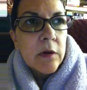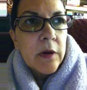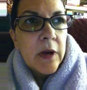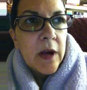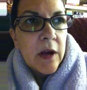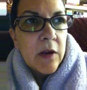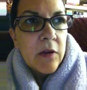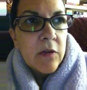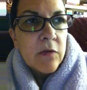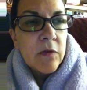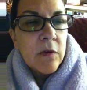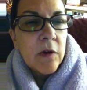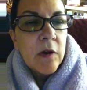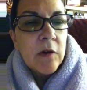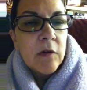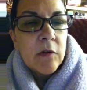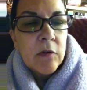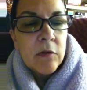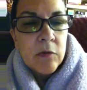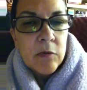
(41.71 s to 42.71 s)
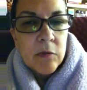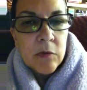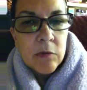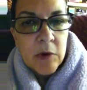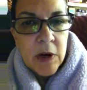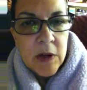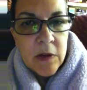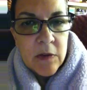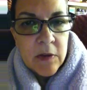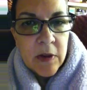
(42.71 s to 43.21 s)
Asphalt
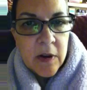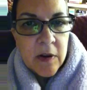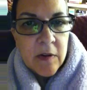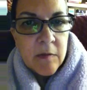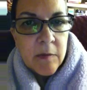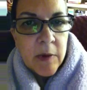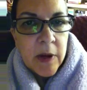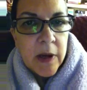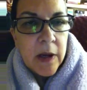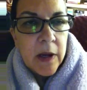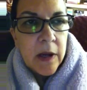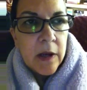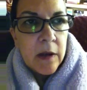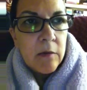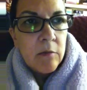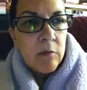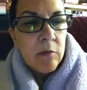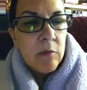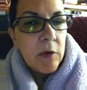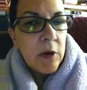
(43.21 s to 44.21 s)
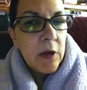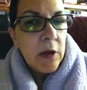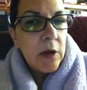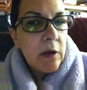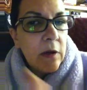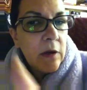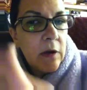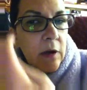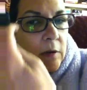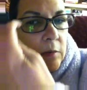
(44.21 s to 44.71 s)
right side of my head
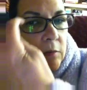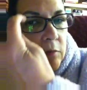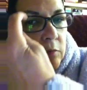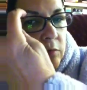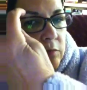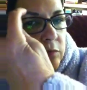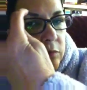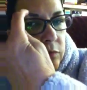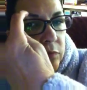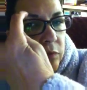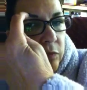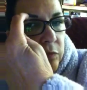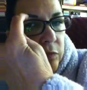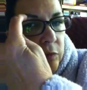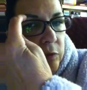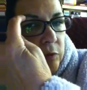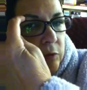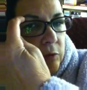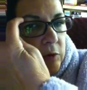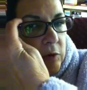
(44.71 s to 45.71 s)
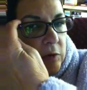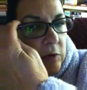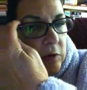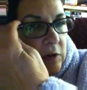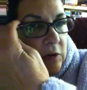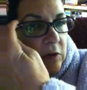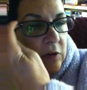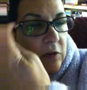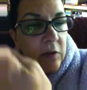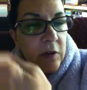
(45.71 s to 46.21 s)
ended up with
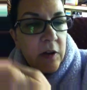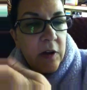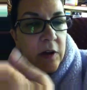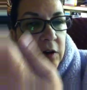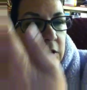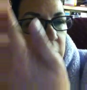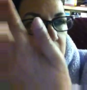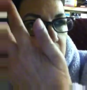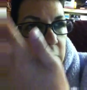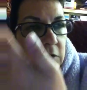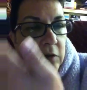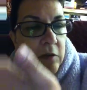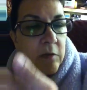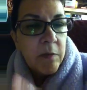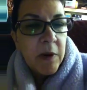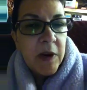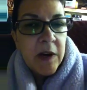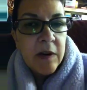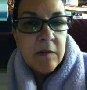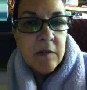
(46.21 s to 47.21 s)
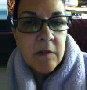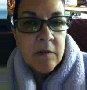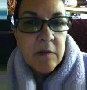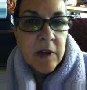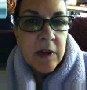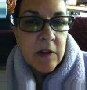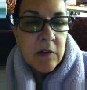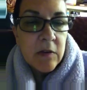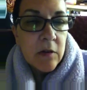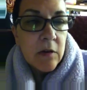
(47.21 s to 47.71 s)
stitches here in spite of a
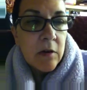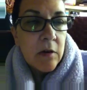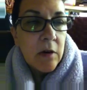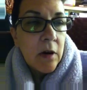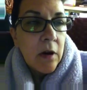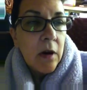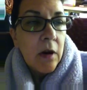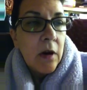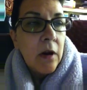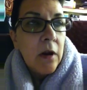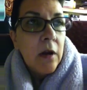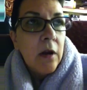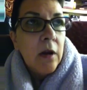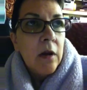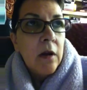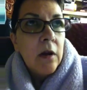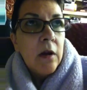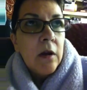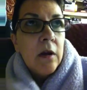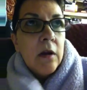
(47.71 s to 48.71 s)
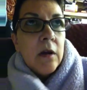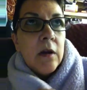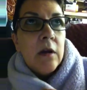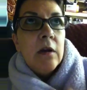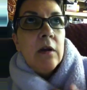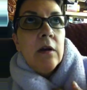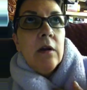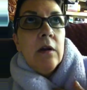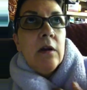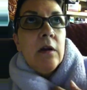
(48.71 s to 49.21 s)
visor.
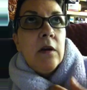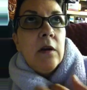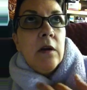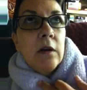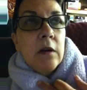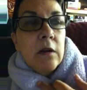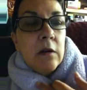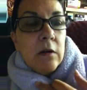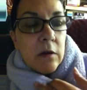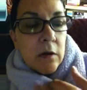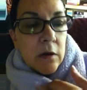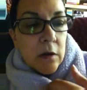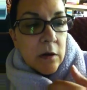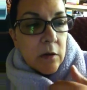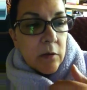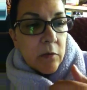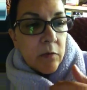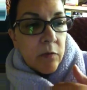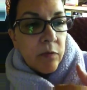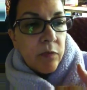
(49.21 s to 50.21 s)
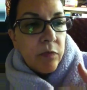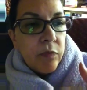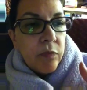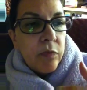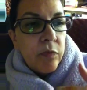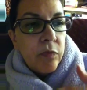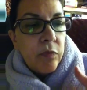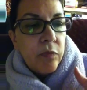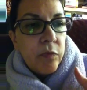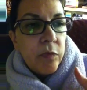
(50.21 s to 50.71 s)
And
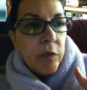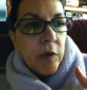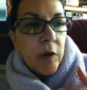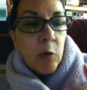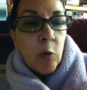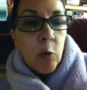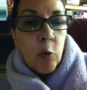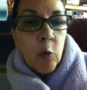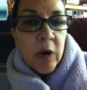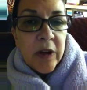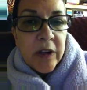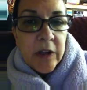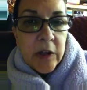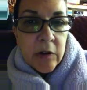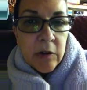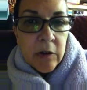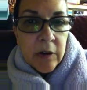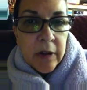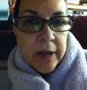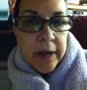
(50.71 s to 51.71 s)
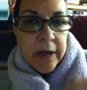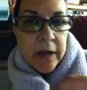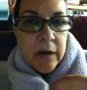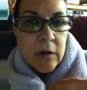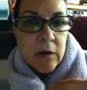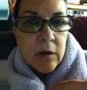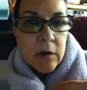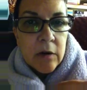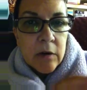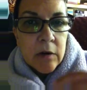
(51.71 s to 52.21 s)
1 year
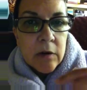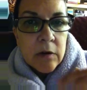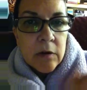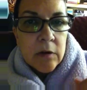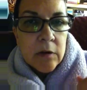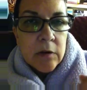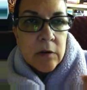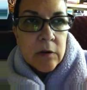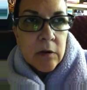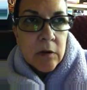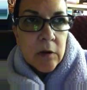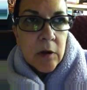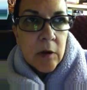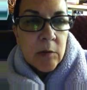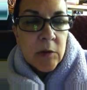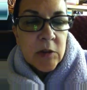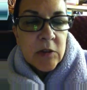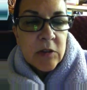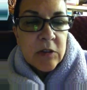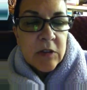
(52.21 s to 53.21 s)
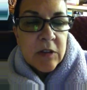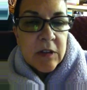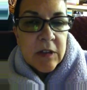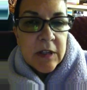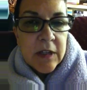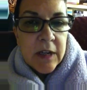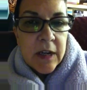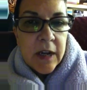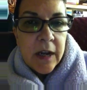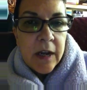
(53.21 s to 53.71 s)
later, almost to the
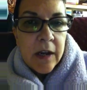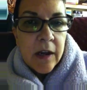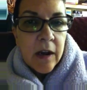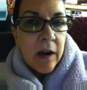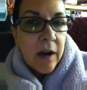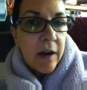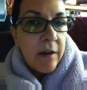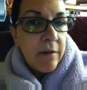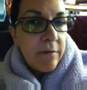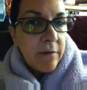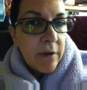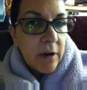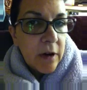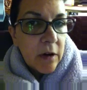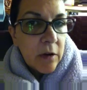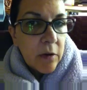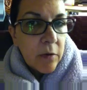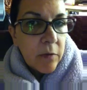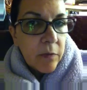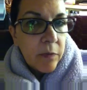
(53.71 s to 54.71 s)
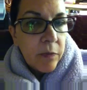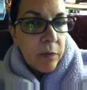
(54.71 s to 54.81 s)
day, I fell